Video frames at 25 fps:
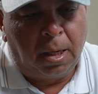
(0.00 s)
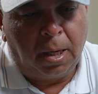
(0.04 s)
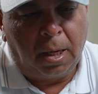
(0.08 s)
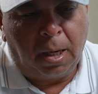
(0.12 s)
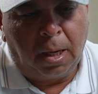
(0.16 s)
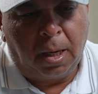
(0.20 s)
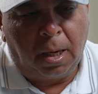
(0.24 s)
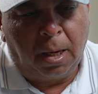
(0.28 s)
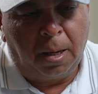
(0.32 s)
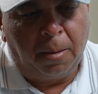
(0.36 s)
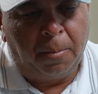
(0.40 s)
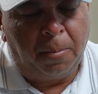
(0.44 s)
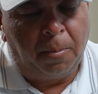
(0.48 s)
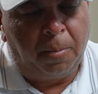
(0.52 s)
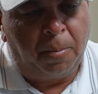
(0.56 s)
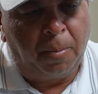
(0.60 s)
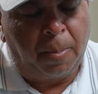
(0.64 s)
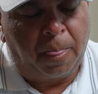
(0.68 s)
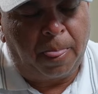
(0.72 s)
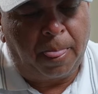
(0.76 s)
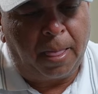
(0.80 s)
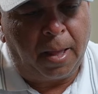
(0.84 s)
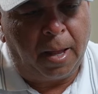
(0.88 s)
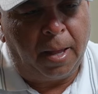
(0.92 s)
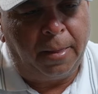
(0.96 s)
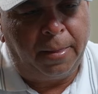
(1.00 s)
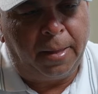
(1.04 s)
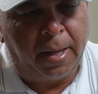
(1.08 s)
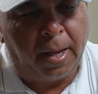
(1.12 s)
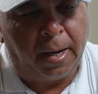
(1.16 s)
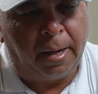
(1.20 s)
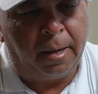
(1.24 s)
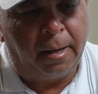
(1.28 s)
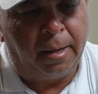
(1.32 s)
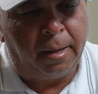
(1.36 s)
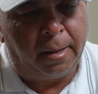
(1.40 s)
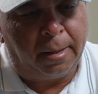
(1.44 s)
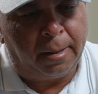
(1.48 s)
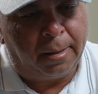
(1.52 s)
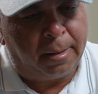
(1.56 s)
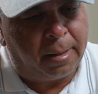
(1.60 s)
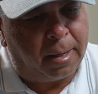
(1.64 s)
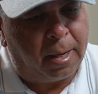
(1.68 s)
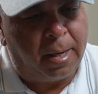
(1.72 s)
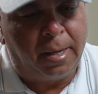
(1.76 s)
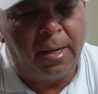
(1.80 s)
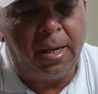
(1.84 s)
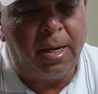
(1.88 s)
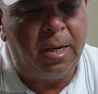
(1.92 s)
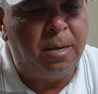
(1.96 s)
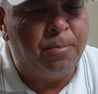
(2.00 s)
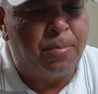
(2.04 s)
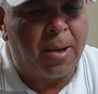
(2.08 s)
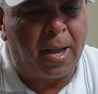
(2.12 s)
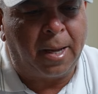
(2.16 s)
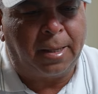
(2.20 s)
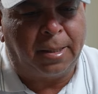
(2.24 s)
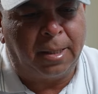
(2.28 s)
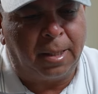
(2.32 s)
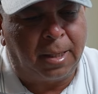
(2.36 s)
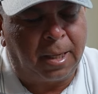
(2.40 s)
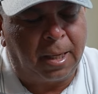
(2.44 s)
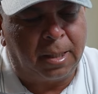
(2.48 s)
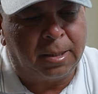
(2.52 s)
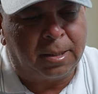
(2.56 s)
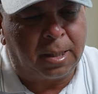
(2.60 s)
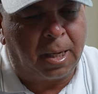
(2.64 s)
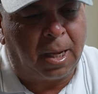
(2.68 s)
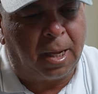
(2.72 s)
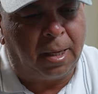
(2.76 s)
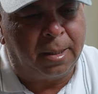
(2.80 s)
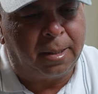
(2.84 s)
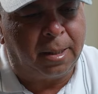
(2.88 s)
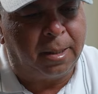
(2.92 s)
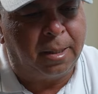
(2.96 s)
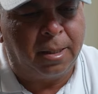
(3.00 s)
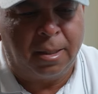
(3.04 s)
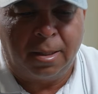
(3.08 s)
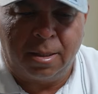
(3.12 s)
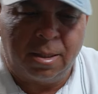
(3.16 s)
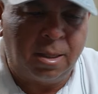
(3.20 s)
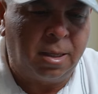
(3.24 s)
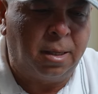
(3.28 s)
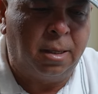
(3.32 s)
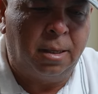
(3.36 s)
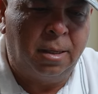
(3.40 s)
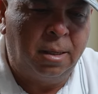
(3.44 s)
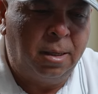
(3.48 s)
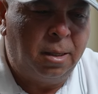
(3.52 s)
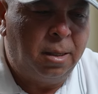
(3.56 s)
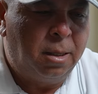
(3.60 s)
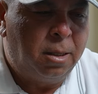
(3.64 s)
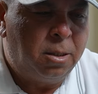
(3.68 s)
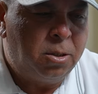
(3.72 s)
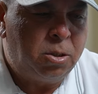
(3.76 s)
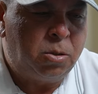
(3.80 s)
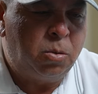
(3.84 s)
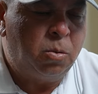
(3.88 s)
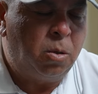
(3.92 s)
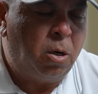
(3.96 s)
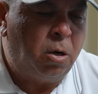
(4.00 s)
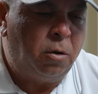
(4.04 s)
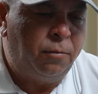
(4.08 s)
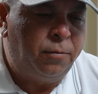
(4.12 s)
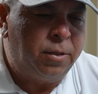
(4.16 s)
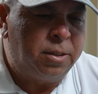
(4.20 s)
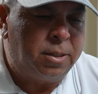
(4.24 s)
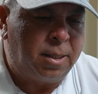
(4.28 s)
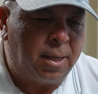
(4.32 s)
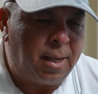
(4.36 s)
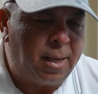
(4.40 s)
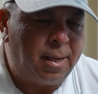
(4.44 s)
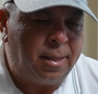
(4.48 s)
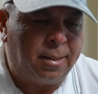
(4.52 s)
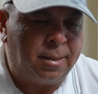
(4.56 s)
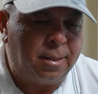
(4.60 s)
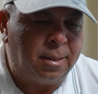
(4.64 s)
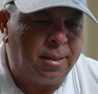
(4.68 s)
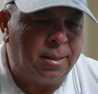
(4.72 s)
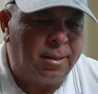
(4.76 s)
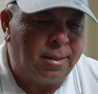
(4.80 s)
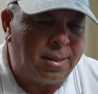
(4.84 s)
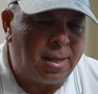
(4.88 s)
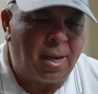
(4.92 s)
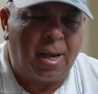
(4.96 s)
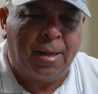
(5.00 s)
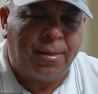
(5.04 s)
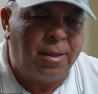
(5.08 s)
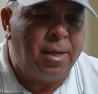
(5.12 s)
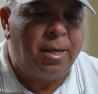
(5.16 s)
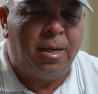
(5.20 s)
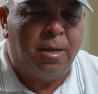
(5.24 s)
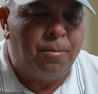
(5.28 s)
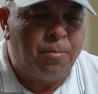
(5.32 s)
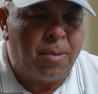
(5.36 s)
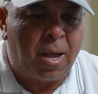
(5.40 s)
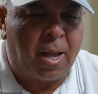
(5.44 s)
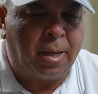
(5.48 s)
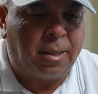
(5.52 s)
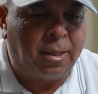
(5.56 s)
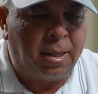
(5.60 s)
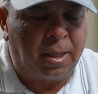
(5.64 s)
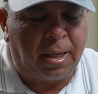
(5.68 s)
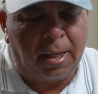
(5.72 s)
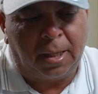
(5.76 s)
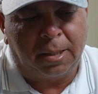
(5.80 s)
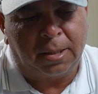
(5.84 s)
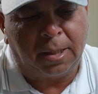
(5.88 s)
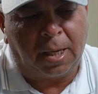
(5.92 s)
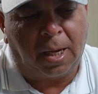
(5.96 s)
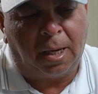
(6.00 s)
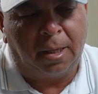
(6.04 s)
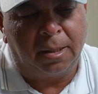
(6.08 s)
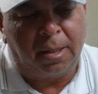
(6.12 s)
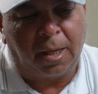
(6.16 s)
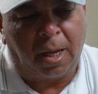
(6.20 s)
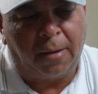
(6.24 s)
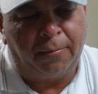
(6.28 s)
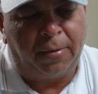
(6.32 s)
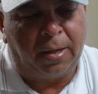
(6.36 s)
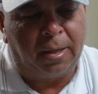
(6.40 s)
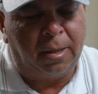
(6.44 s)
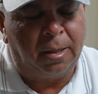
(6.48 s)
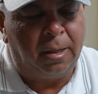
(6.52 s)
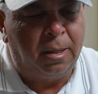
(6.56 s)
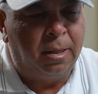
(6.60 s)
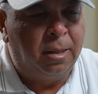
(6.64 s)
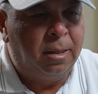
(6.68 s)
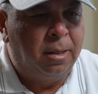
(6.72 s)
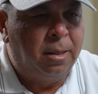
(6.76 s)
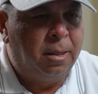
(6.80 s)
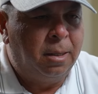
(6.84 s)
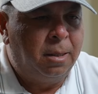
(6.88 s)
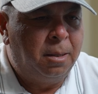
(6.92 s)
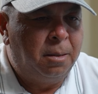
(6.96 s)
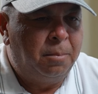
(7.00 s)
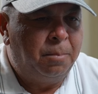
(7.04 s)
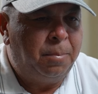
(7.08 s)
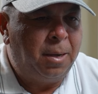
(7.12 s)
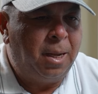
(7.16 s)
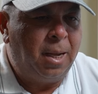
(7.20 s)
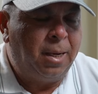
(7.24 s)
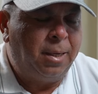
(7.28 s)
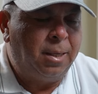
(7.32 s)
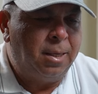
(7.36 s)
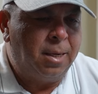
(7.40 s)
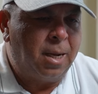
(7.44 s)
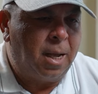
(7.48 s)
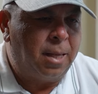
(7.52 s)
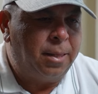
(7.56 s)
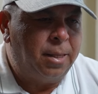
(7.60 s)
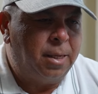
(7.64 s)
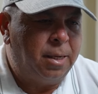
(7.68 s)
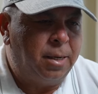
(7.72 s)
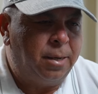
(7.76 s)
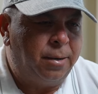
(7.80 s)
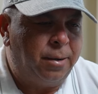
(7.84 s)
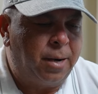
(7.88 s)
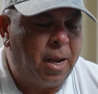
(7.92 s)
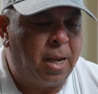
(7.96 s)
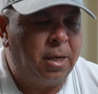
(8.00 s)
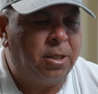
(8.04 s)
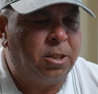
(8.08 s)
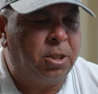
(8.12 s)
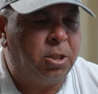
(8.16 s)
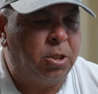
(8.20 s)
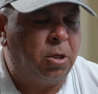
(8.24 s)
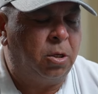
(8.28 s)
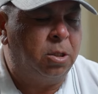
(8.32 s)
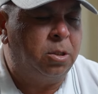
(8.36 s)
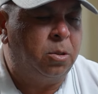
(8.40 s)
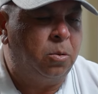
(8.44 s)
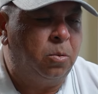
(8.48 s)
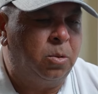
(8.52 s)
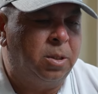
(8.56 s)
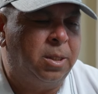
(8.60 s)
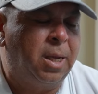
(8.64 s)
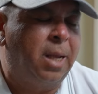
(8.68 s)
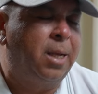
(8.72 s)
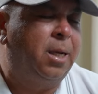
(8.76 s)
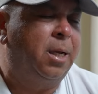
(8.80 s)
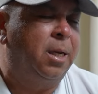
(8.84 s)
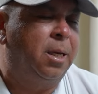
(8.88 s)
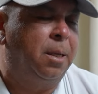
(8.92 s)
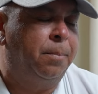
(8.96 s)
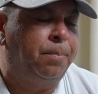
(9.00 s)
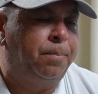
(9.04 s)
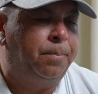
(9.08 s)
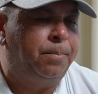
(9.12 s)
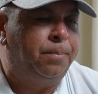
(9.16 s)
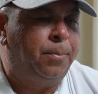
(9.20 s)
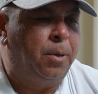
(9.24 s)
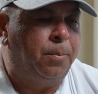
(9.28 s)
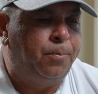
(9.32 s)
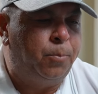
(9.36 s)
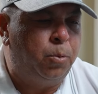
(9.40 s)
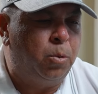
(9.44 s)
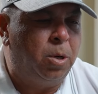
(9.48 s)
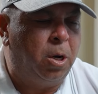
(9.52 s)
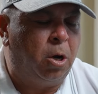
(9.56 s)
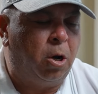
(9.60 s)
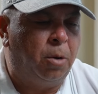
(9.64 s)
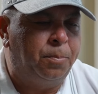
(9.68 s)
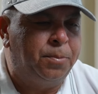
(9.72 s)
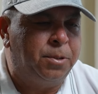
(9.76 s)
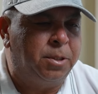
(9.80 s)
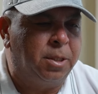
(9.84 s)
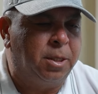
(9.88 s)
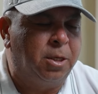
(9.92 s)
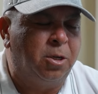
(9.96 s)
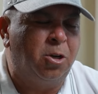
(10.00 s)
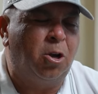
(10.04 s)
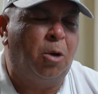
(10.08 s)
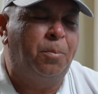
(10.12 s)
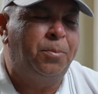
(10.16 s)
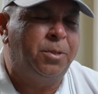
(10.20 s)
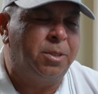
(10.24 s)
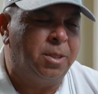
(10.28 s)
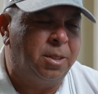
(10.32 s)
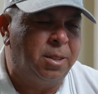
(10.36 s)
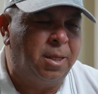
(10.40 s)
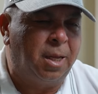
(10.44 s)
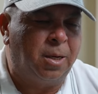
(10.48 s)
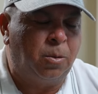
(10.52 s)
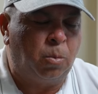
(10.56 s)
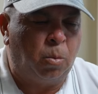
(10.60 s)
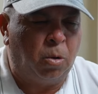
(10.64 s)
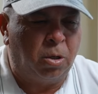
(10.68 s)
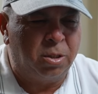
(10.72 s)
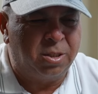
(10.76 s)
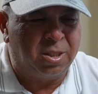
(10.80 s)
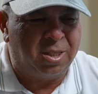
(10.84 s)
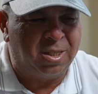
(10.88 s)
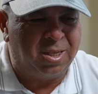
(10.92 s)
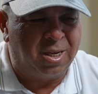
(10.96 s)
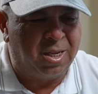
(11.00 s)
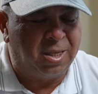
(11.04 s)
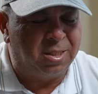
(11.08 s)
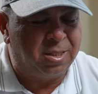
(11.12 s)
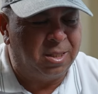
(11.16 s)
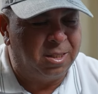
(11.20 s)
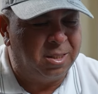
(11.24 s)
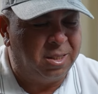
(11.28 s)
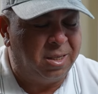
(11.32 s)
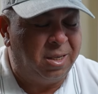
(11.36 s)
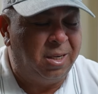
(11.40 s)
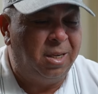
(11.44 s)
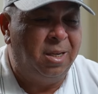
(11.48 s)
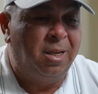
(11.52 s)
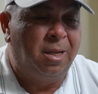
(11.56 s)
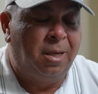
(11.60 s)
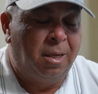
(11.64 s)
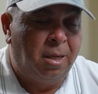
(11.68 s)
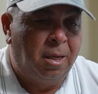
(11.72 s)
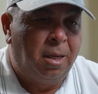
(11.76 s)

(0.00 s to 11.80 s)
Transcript: And then an in-batter gets out, and then the 2 overs later, the other in-batter gets out, having played another rash shot or taken a poor option that wasn't necessary.